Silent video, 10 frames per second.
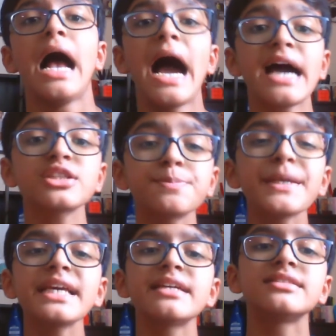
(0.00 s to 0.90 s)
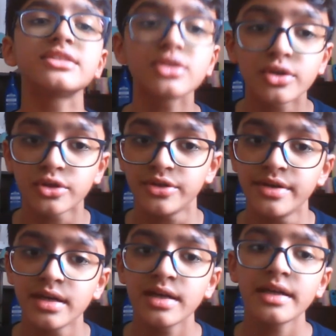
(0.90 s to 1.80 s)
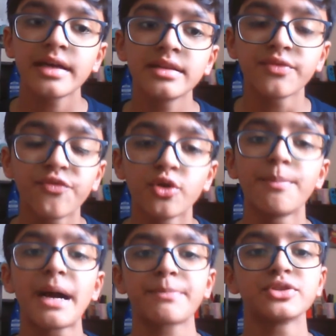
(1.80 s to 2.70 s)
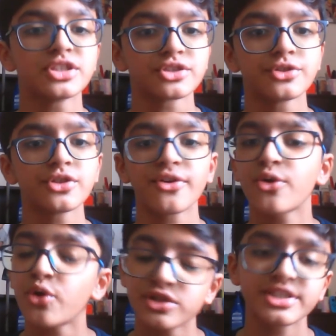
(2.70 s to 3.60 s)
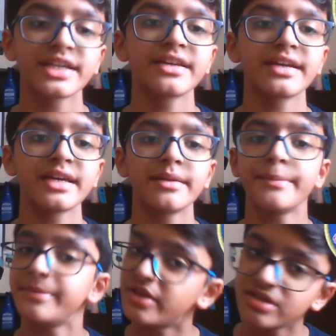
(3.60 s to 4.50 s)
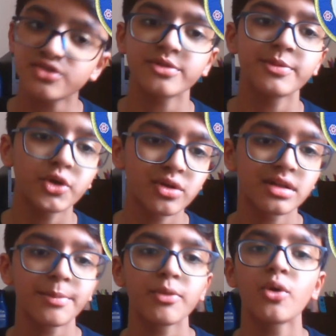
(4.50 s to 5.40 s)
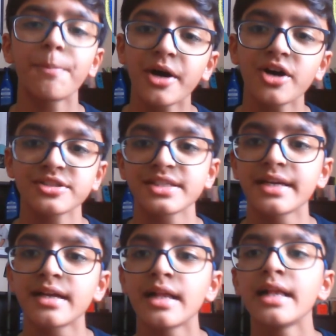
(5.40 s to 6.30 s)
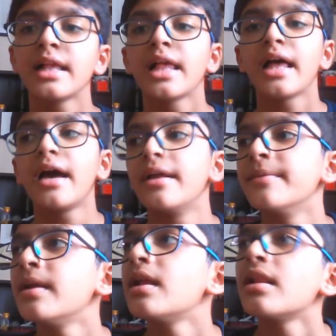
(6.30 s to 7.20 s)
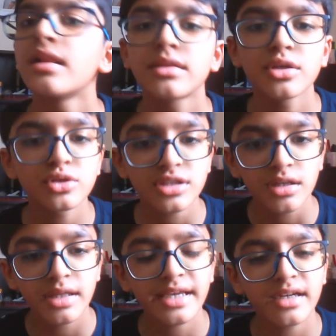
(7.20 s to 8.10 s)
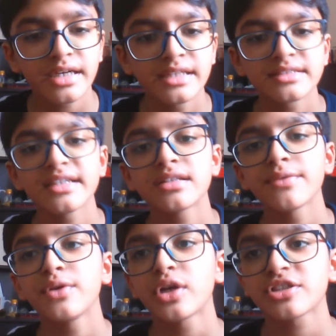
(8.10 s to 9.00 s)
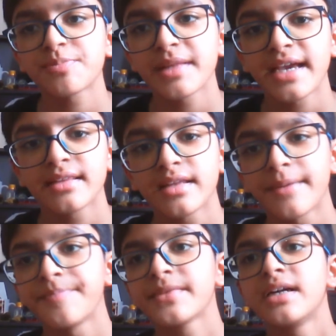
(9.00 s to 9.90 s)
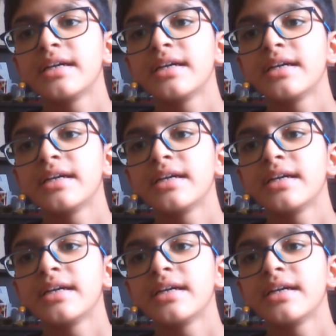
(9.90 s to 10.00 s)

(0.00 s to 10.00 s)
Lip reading: Aspi is good in the full back position, you know, crossing it in, distributing the ball, passing, and Tuchel later in his interview explained that.